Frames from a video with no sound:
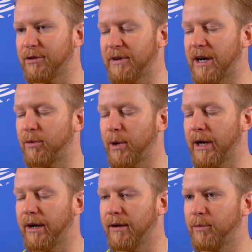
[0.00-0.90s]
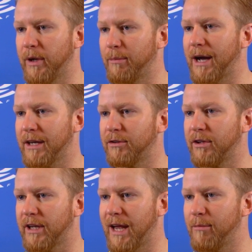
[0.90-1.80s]
to fight our way back into
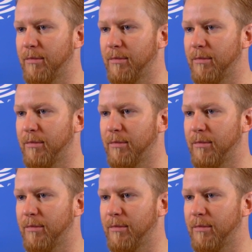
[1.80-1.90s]
the game.